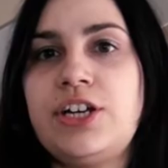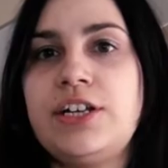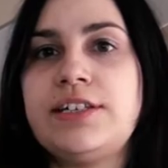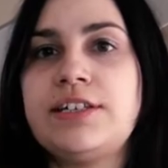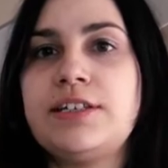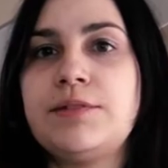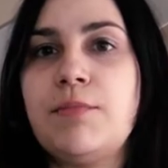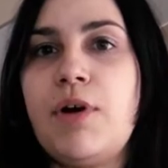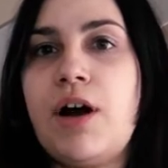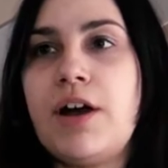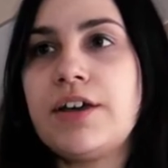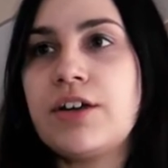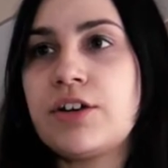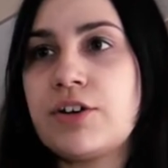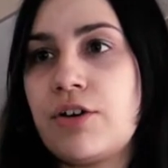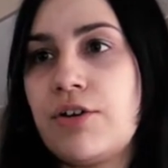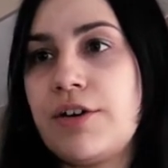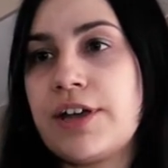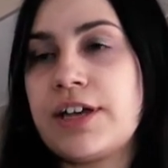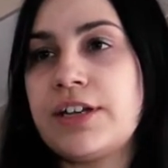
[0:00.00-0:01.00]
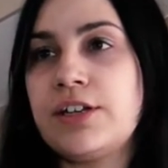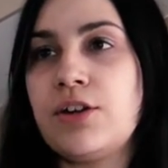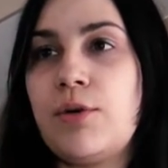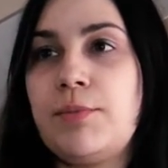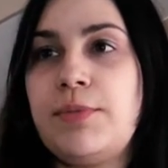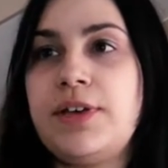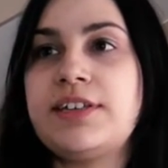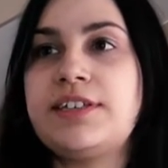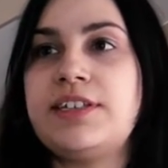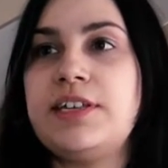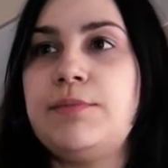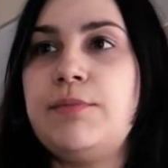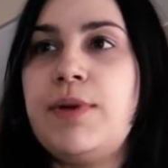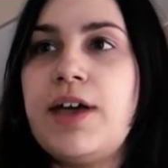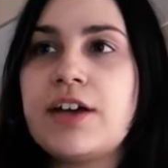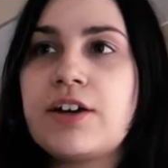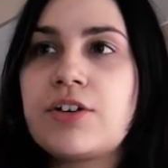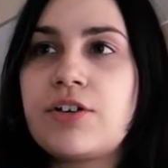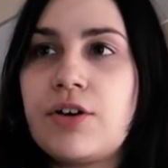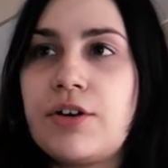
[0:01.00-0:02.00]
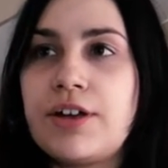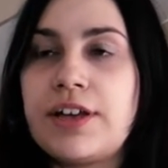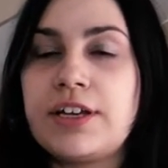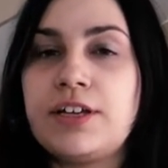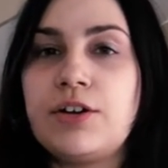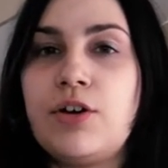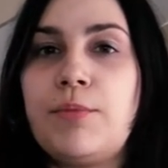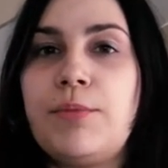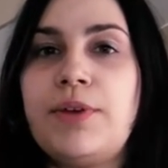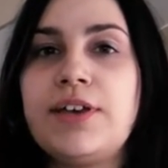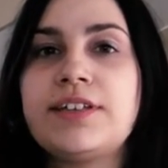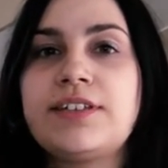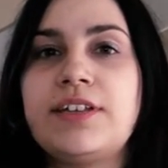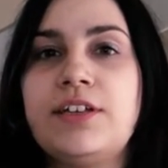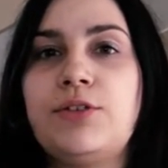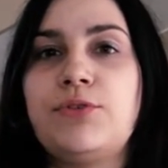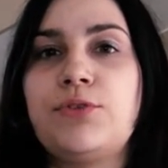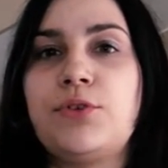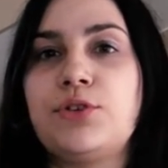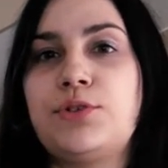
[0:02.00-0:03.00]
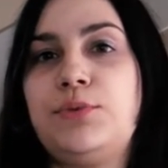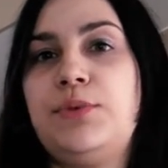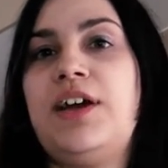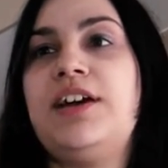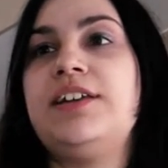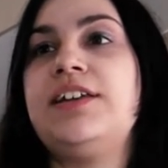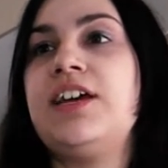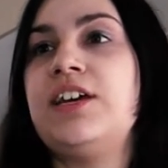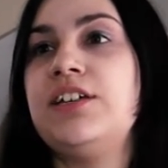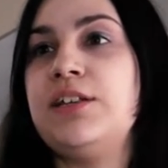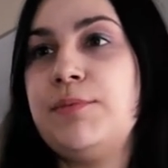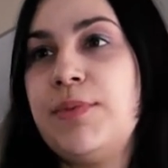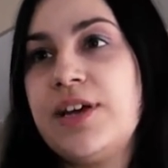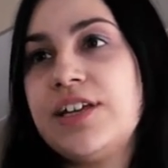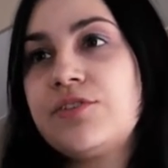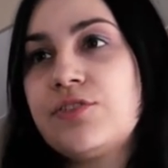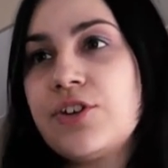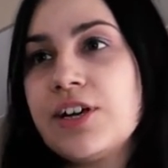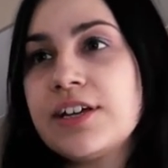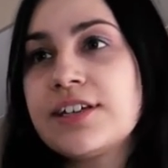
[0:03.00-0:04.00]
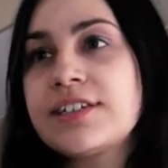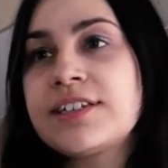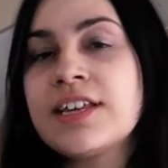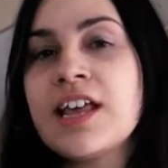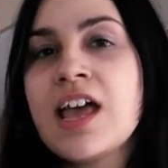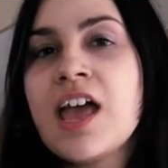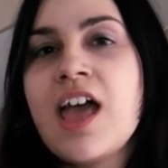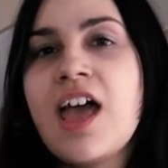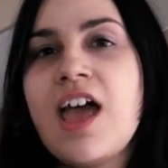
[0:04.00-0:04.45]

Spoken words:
as microeconomics and macroeconomics, and of course we had econometrics.